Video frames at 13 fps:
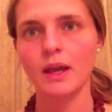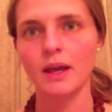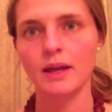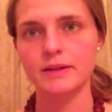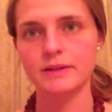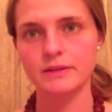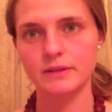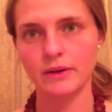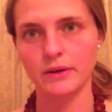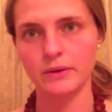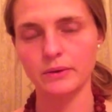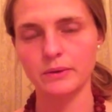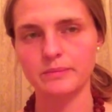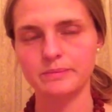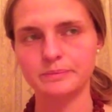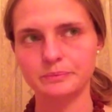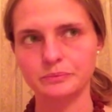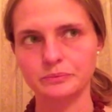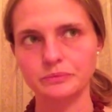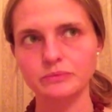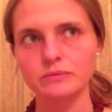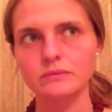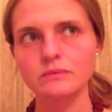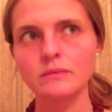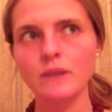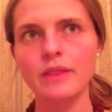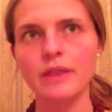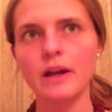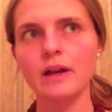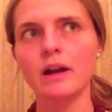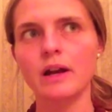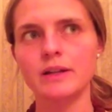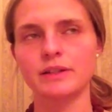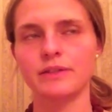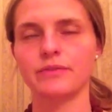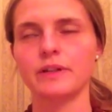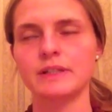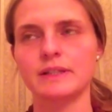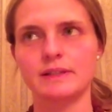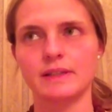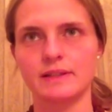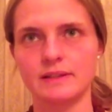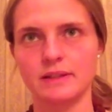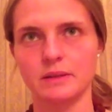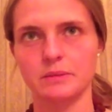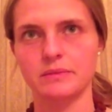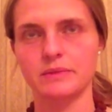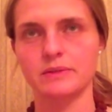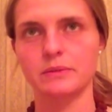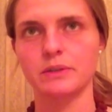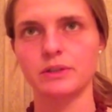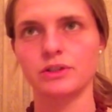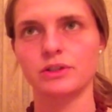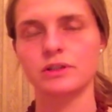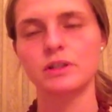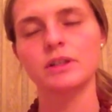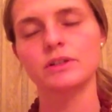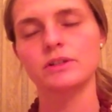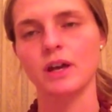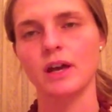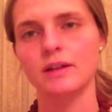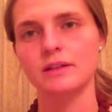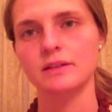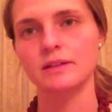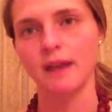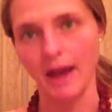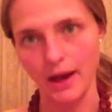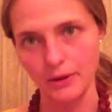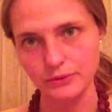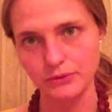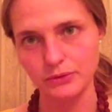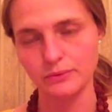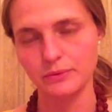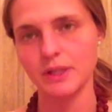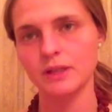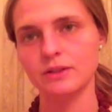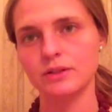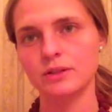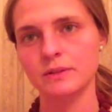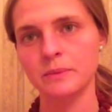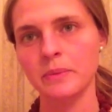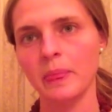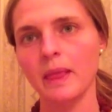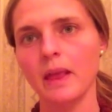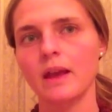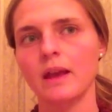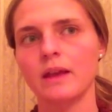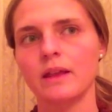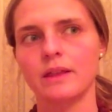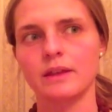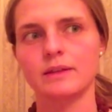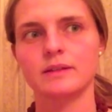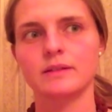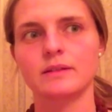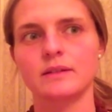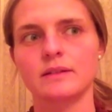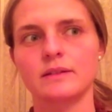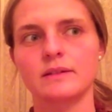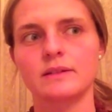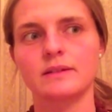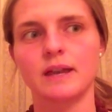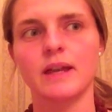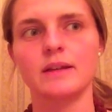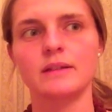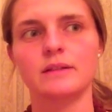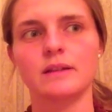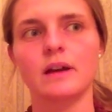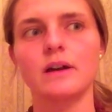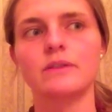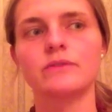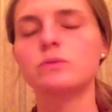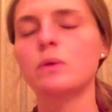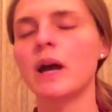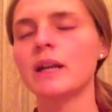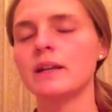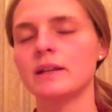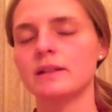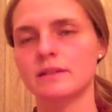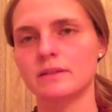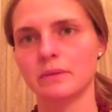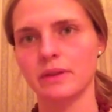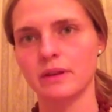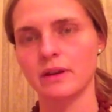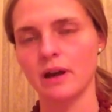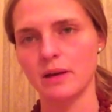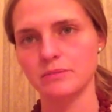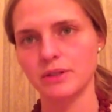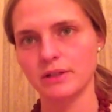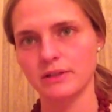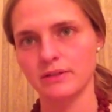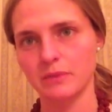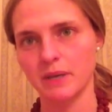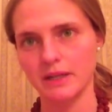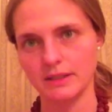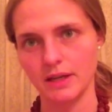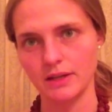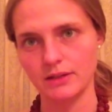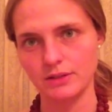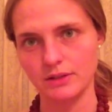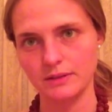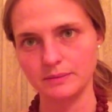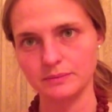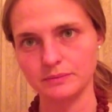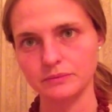And so there are different systems which teach us how to reach this state of oneness with an object of meditation.